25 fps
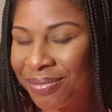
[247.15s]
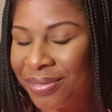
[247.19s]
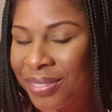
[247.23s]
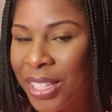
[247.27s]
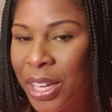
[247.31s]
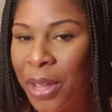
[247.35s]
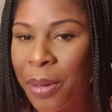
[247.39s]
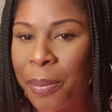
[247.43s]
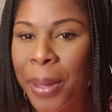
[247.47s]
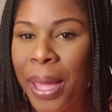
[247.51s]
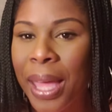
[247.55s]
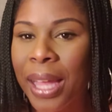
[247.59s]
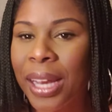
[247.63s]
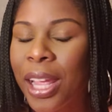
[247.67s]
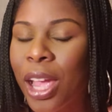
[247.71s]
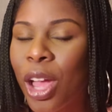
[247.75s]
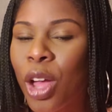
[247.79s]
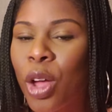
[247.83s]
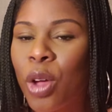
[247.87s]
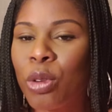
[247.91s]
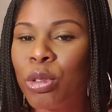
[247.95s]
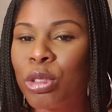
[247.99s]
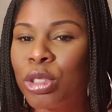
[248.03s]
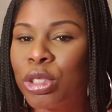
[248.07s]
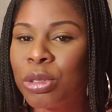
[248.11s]
Nobody
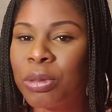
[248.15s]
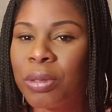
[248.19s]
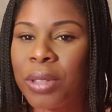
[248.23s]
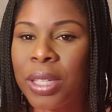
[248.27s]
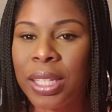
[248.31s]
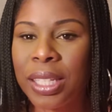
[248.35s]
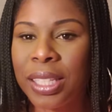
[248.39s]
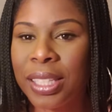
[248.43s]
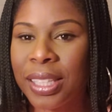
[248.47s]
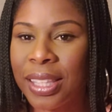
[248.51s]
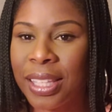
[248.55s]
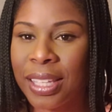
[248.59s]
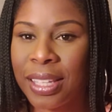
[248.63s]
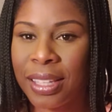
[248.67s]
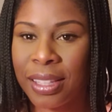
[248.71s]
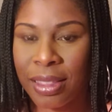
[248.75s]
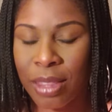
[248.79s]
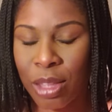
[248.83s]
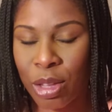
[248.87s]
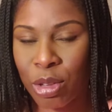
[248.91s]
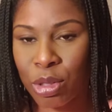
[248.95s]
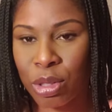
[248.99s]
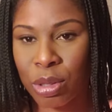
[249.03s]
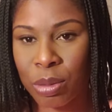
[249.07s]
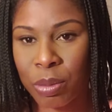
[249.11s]
owes you anything
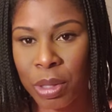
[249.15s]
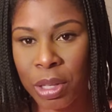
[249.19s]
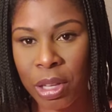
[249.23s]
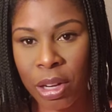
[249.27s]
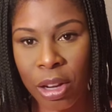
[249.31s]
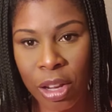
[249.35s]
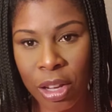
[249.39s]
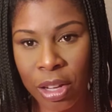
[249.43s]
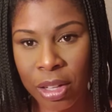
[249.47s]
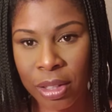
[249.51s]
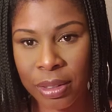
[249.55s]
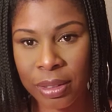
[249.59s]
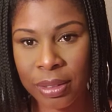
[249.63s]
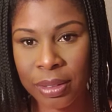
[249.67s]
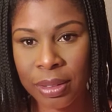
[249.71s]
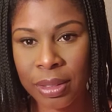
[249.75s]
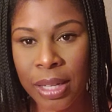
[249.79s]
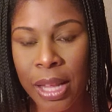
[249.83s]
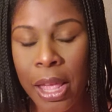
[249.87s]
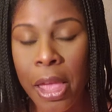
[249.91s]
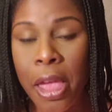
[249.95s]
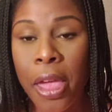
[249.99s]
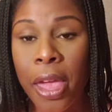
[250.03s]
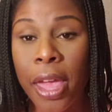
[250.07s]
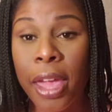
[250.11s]
though, sweetheart.
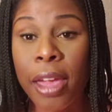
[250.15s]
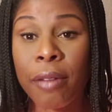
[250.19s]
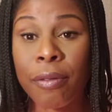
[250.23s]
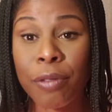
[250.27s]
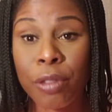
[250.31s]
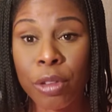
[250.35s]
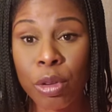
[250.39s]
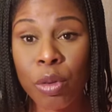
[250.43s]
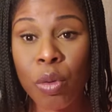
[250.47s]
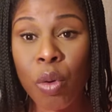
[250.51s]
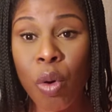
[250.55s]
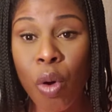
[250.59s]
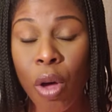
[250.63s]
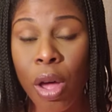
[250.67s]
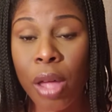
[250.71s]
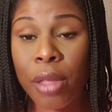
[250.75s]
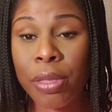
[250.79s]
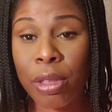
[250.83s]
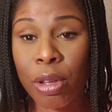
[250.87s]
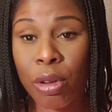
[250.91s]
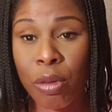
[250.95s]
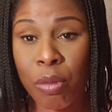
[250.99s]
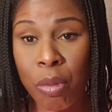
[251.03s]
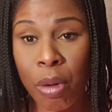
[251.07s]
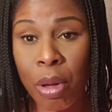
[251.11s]
If you are
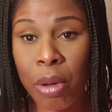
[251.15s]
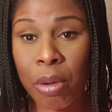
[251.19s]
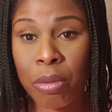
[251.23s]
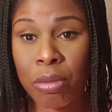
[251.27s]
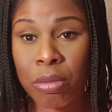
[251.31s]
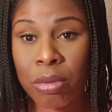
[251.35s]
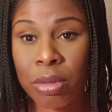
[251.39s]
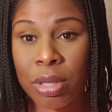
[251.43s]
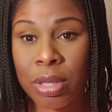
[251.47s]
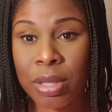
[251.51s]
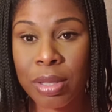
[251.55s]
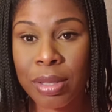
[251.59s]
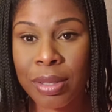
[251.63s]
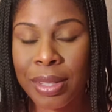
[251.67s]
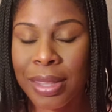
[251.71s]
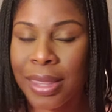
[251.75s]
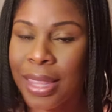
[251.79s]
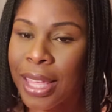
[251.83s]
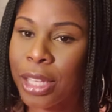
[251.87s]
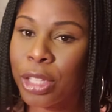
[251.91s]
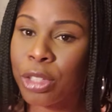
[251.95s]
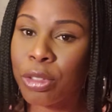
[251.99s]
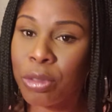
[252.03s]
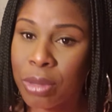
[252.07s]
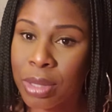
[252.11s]
the GOAT
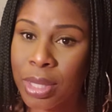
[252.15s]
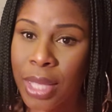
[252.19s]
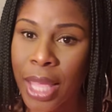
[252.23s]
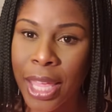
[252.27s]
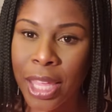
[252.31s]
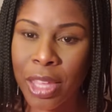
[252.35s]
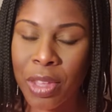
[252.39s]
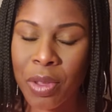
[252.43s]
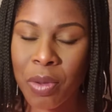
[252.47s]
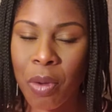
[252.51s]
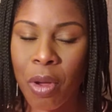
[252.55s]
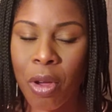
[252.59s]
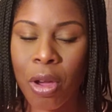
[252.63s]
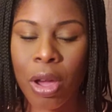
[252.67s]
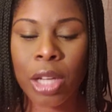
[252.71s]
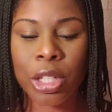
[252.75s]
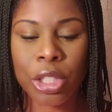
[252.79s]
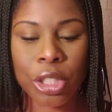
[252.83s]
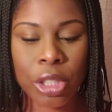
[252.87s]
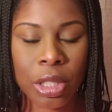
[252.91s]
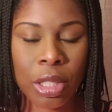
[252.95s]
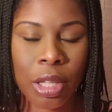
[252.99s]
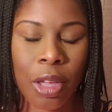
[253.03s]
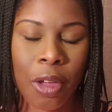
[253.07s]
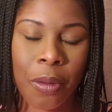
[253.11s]
that you say you are,
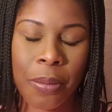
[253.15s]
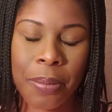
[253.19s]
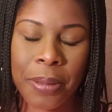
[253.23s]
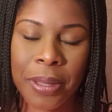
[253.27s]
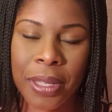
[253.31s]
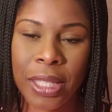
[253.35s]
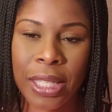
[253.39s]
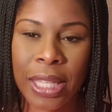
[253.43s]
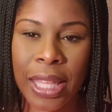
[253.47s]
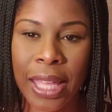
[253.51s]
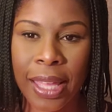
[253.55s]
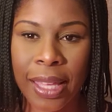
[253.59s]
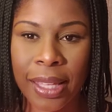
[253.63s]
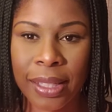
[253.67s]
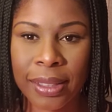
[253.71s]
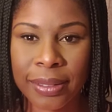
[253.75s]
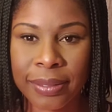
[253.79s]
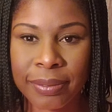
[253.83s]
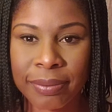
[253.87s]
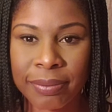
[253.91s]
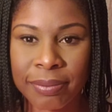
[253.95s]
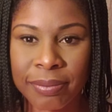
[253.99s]
just go be that.